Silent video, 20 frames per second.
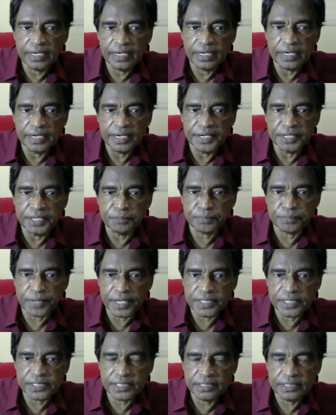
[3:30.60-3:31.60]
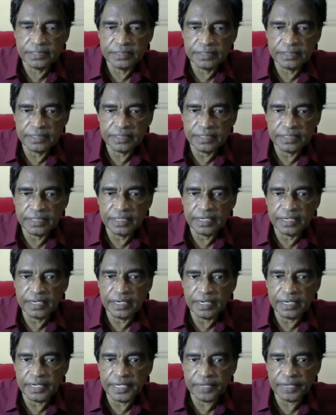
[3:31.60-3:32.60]
Depression,
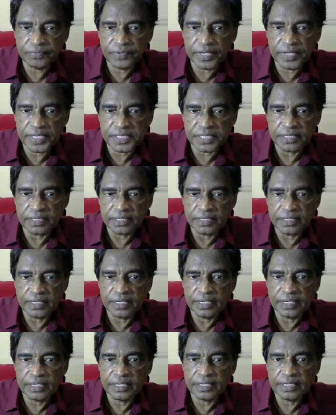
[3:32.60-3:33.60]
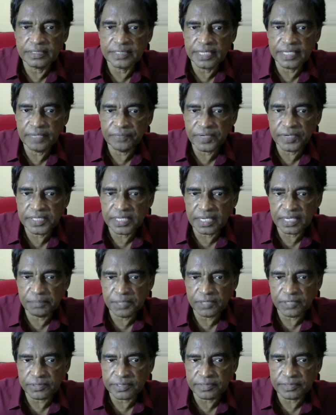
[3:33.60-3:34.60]
definition, so definition will come
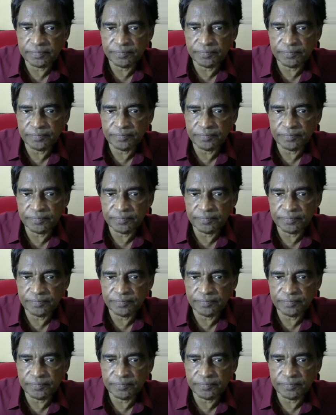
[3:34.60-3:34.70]
out.